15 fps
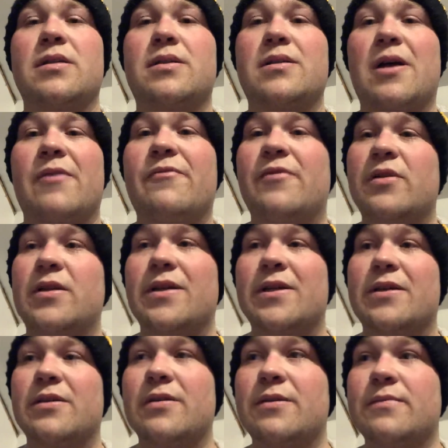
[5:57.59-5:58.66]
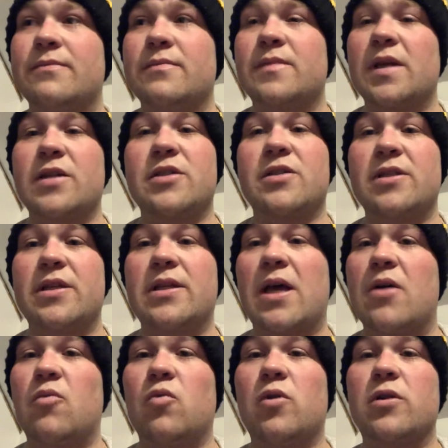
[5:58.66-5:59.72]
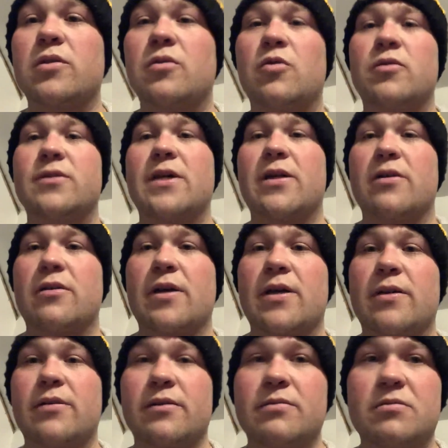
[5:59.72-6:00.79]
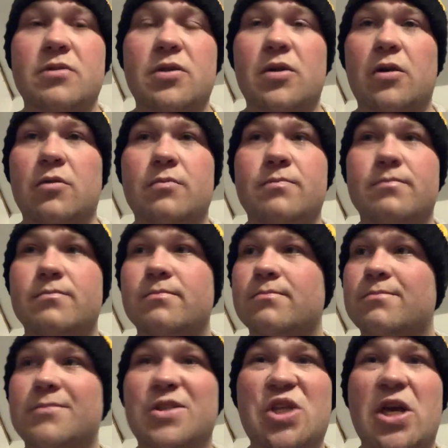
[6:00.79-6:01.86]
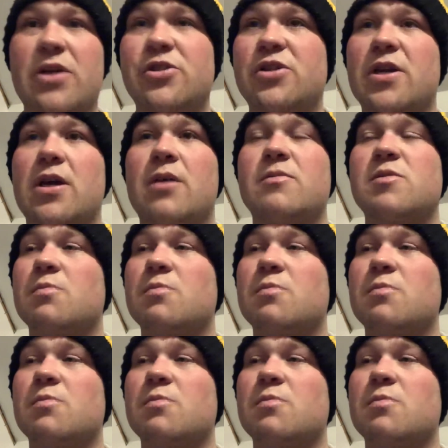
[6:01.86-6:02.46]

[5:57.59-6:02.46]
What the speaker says: I feel like they just need that one goaltender that could, you know, change games.